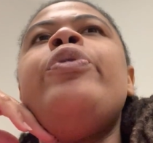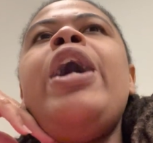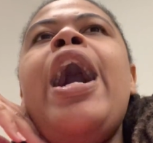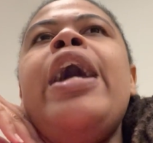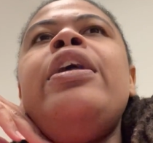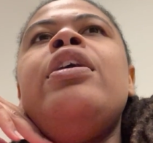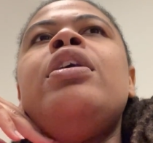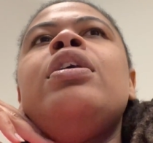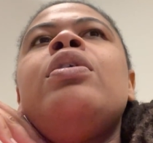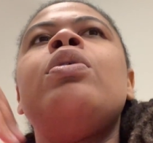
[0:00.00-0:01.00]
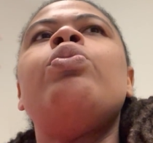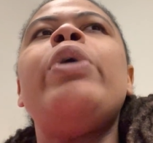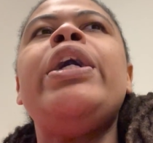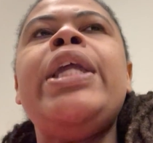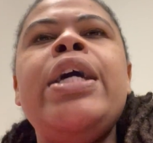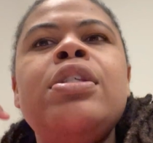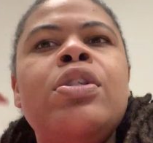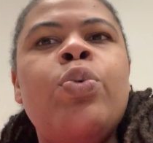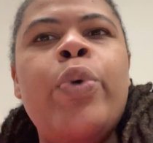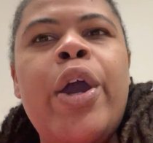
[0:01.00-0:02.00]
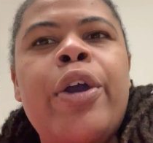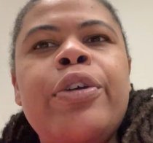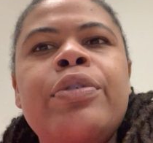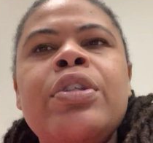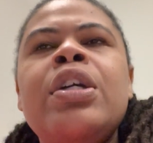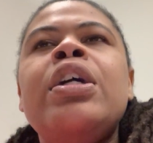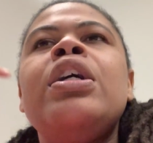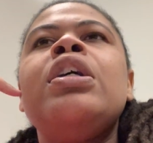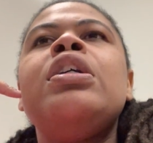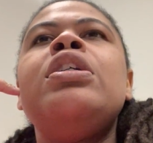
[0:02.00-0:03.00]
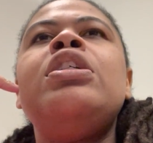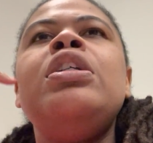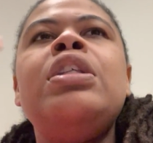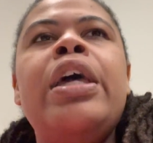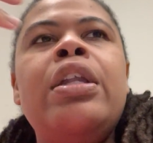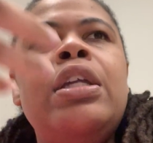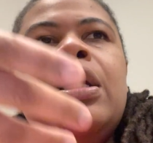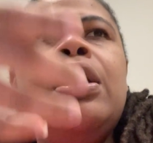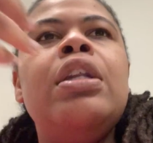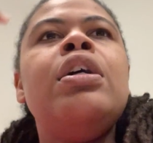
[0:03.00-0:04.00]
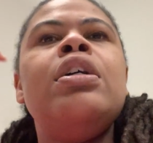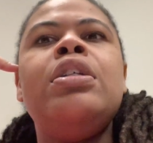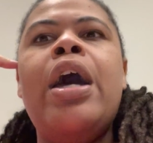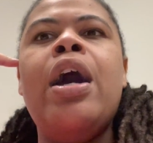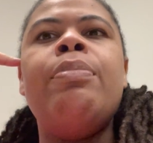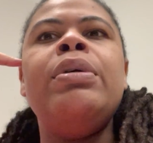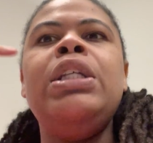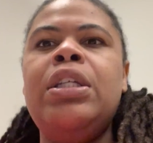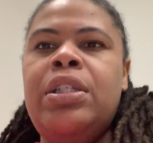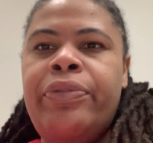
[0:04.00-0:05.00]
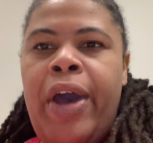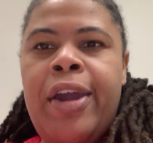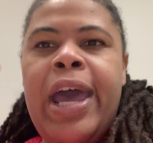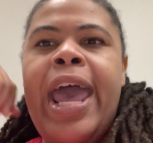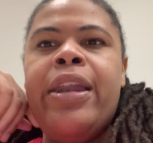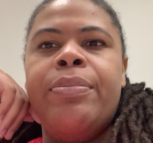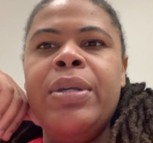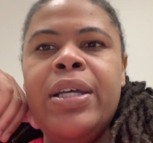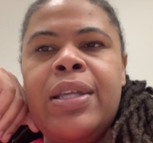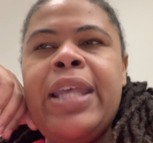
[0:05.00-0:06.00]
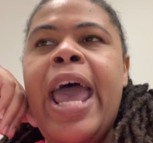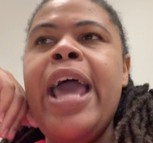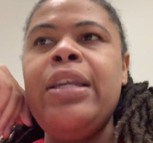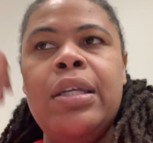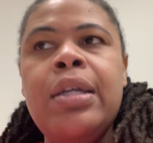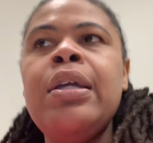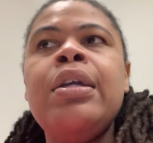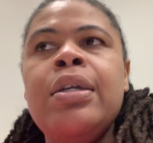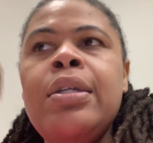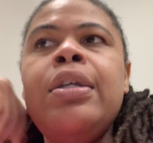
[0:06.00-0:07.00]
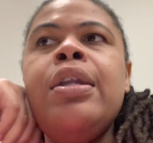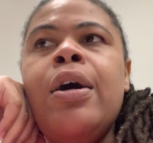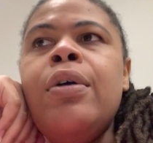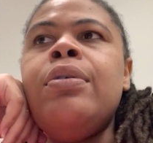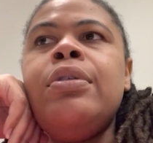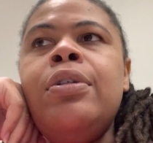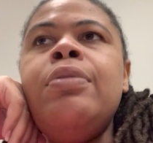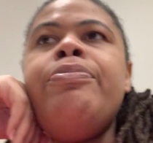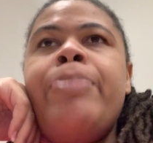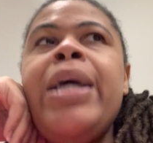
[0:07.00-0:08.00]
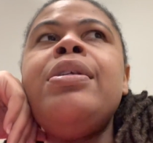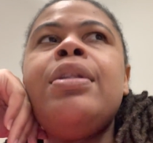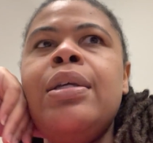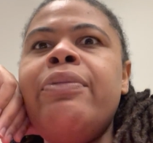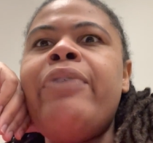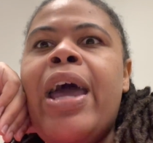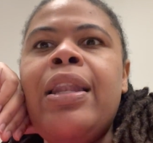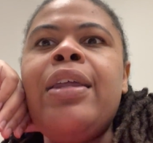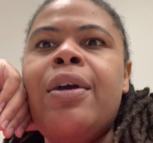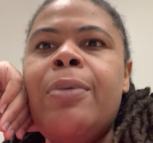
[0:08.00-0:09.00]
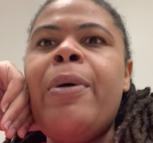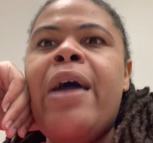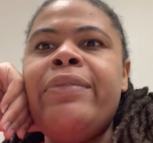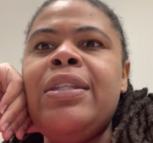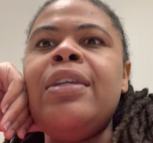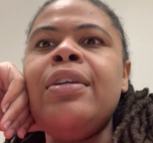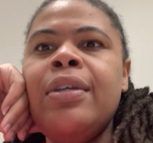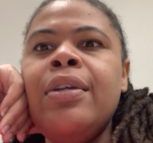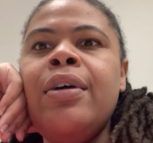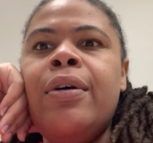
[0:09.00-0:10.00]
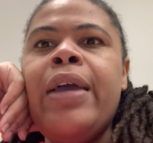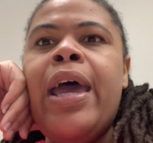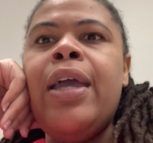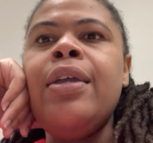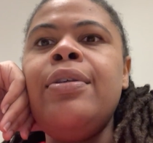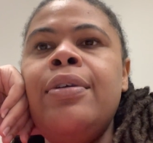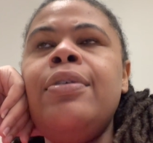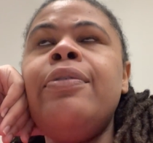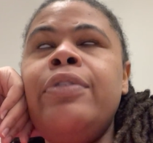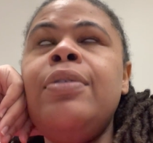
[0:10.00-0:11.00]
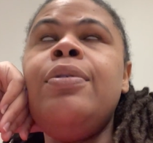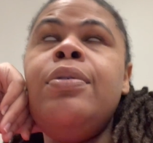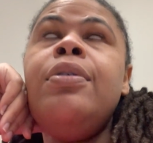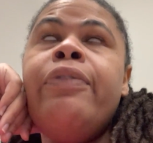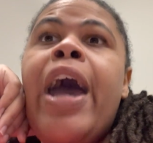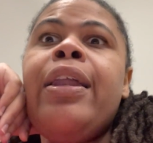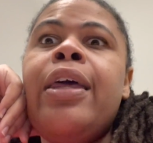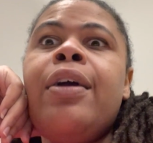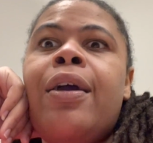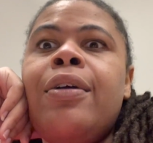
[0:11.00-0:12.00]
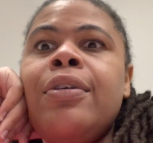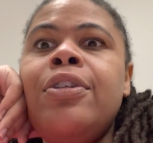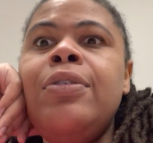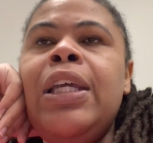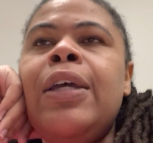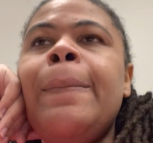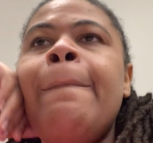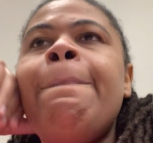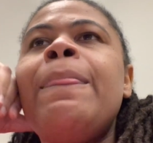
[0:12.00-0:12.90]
when Ida recognizes the word, she said Nia did a good job, but then she fired Hattie because Hattie, you basically violated her privacy. Okay, you violated her. You did.